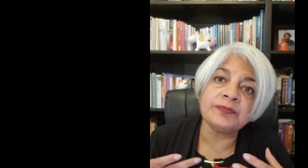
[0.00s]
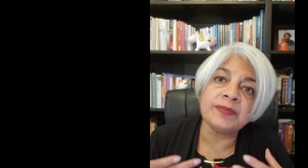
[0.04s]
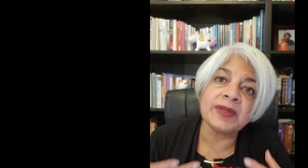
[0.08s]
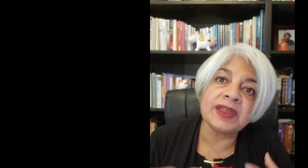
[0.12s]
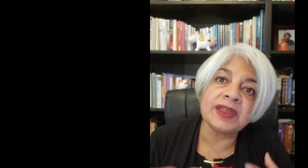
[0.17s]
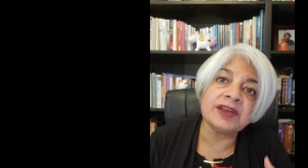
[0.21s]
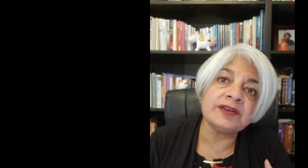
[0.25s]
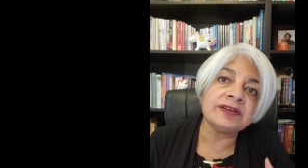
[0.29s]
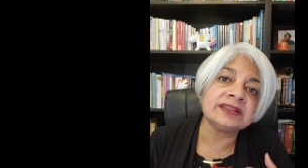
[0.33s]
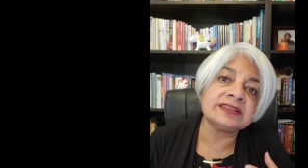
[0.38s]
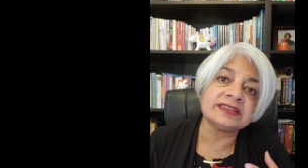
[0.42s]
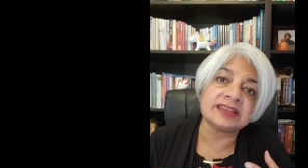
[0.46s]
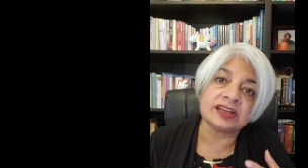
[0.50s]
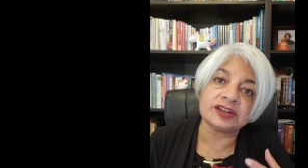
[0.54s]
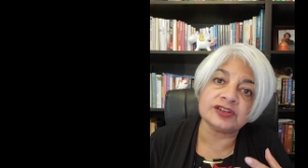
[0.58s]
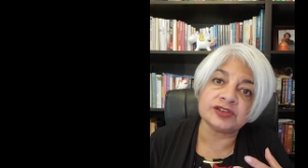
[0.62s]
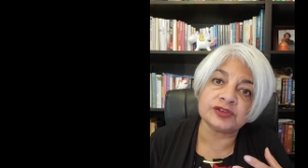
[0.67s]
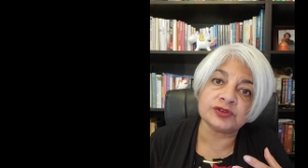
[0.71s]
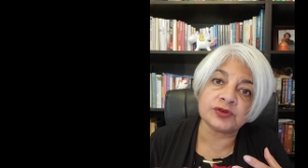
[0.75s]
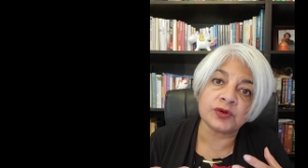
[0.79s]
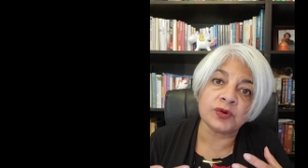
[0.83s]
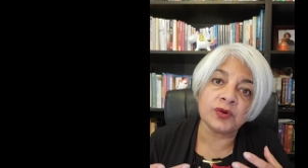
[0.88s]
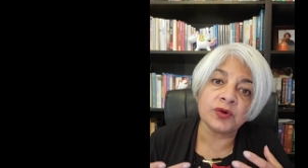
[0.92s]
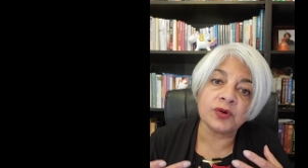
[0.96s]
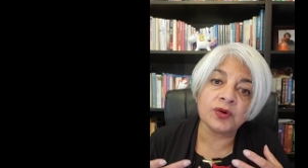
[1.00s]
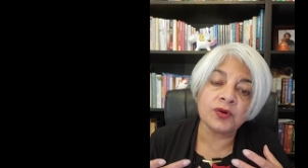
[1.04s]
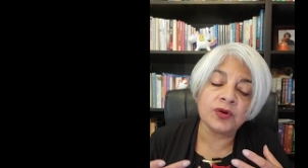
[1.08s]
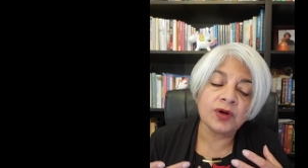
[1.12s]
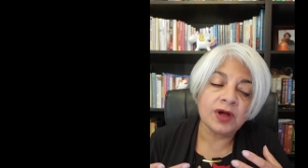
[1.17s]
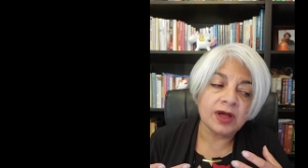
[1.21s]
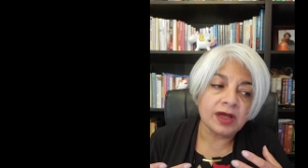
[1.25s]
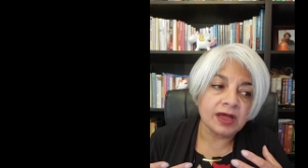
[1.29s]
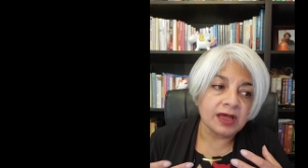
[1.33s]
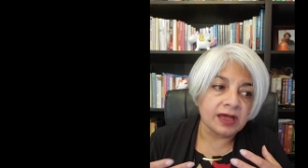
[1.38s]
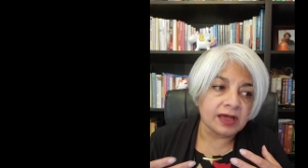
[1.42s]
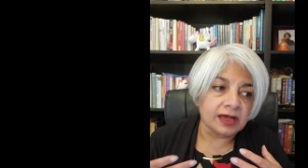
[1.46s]
parents are so,
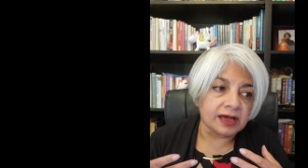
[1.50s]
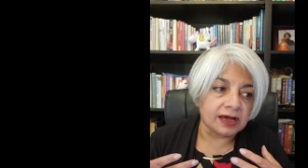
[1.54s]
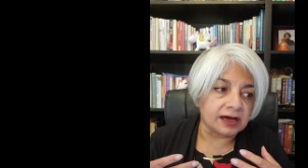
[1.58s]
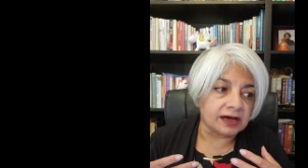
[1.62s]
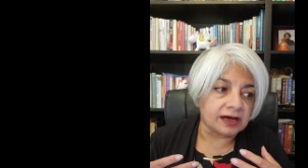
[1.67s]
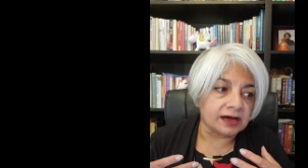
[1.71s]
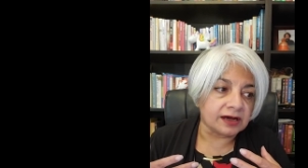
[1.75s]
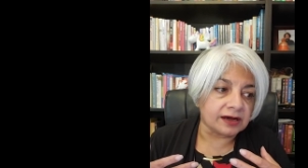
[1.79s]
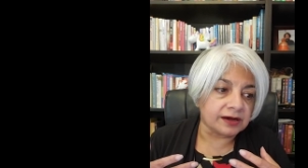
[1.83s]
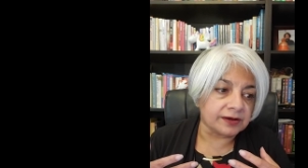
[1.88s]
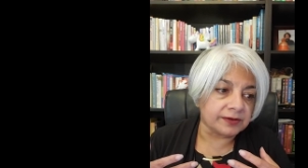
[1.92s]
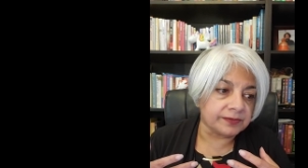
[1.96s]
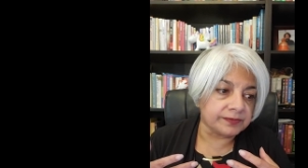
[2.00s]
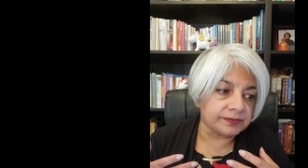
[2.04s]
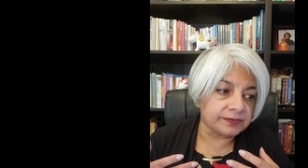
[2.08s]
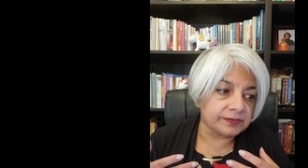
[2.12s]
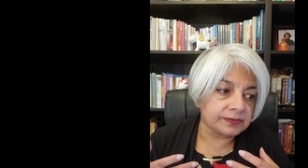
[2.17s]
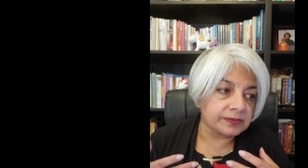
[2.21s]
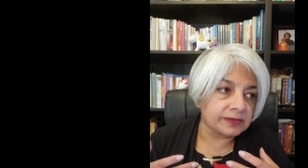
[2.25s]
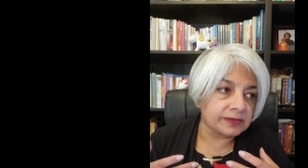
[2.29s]
um,